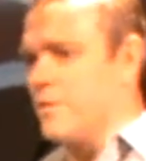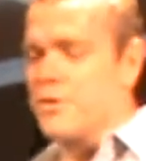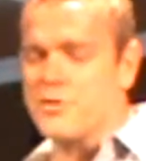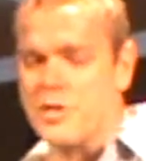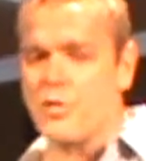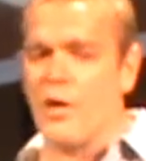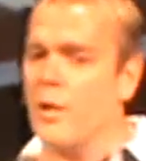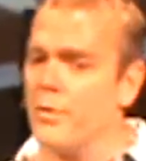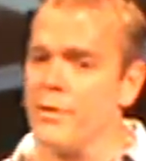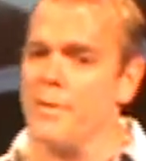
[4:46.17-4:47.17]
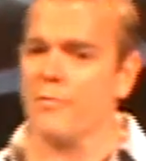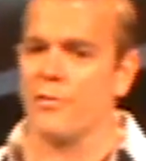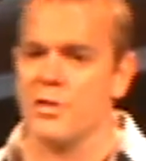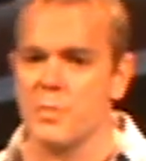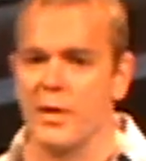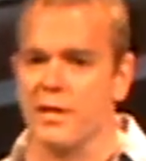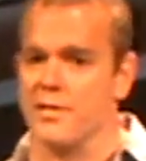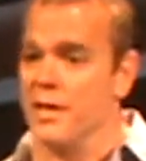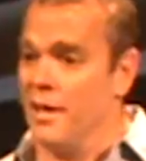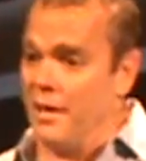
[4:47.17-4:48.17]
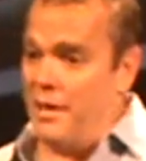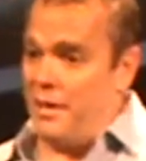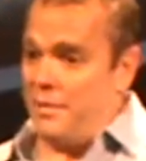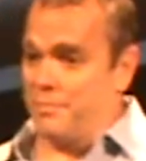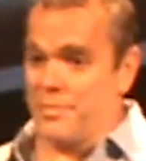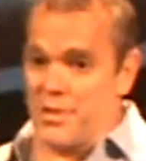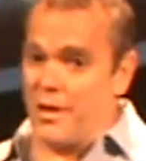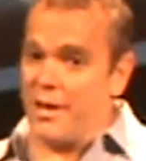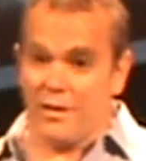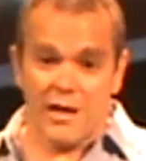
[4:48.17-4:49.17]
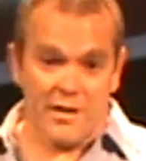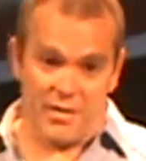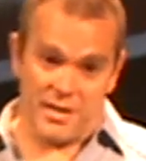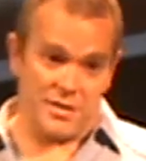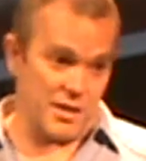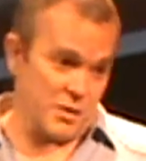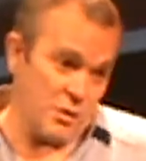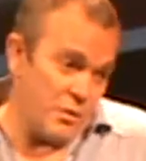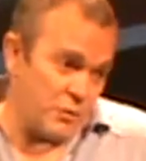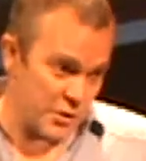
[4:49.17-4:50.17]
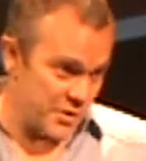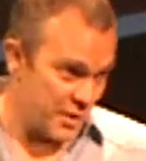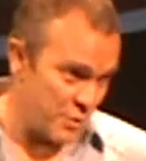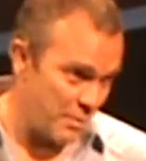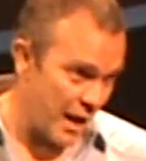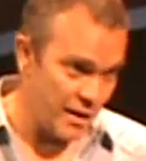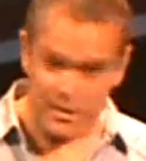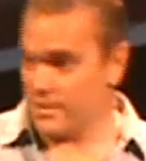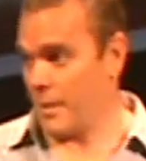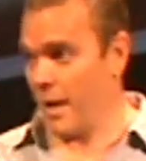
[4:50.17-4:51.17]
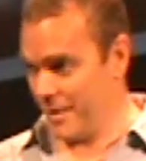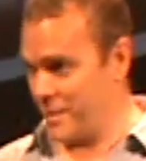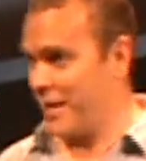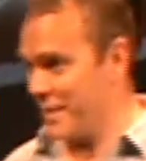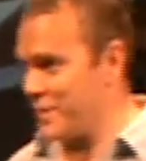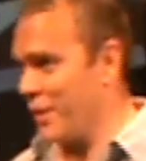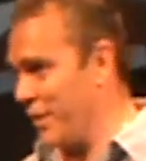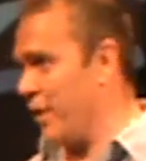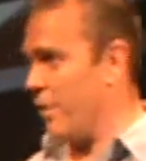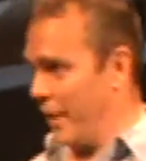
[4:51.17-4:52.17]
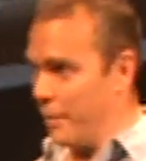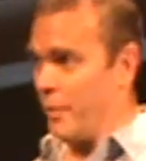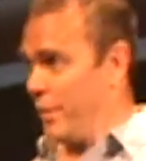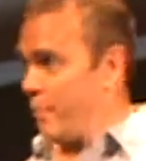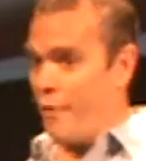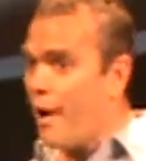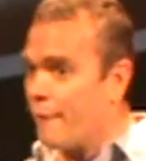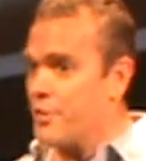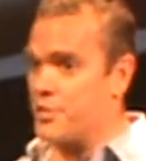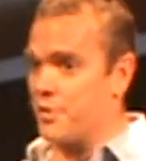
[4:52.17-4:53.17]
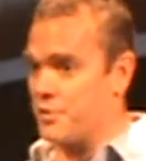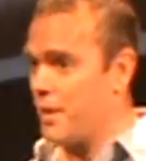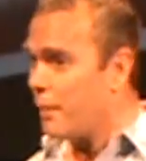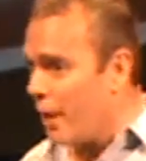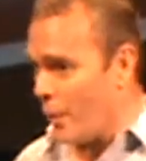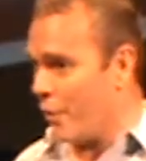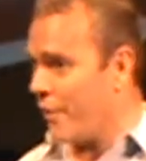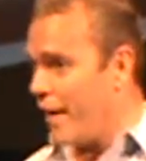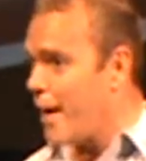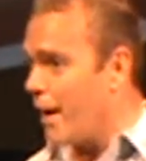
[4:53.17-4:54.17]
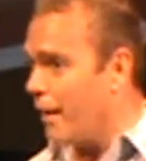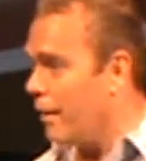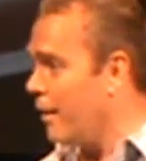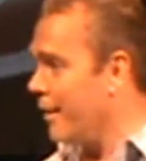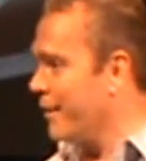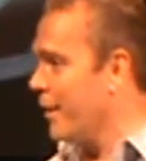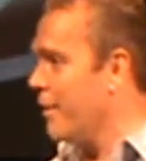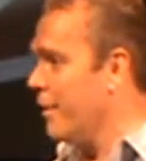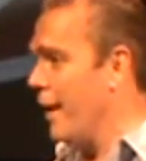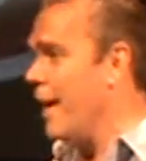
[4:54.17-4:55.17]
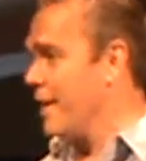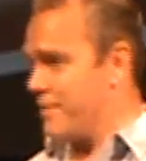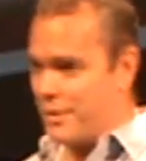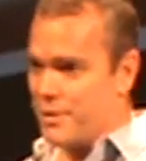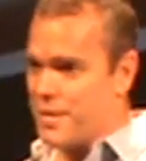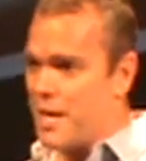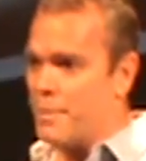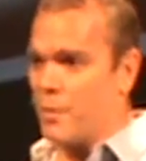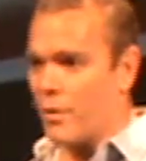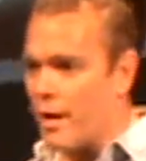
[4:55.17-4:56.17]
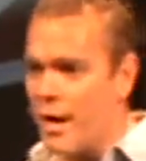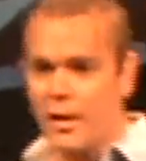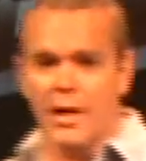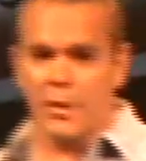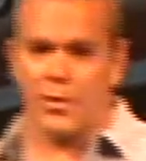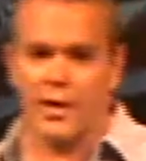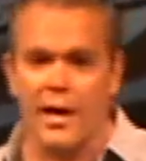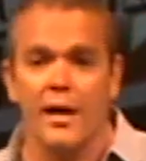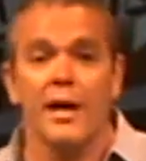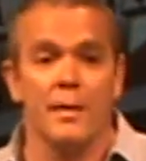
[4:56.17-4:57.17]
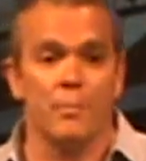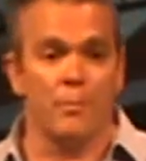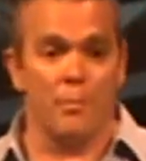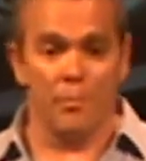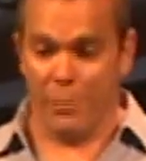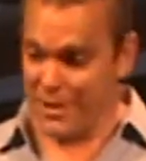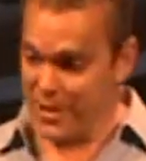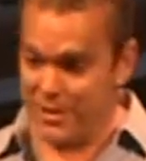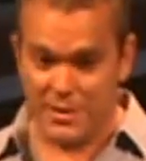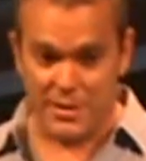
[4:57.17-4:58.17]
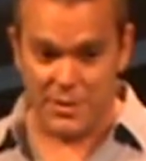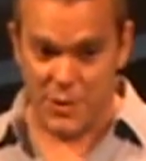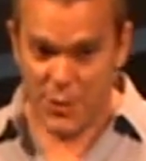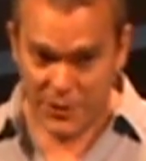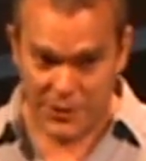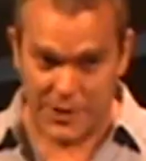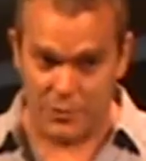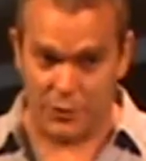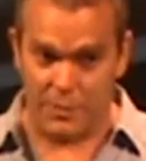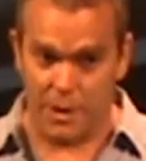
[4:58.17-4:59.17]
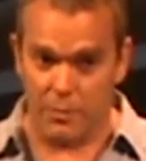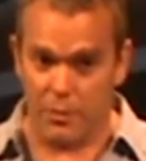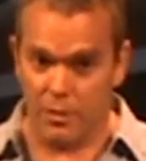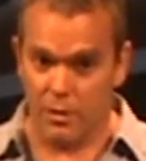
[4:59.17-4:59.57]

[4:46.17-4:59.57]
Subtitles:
They're just following him at first because there ain't a lot of things to do in first century Palestine. So, you know, when a prophet shows up, we're there. You know, hey, it's entertainment. We're up. We're there. But Jesus is doing things for people.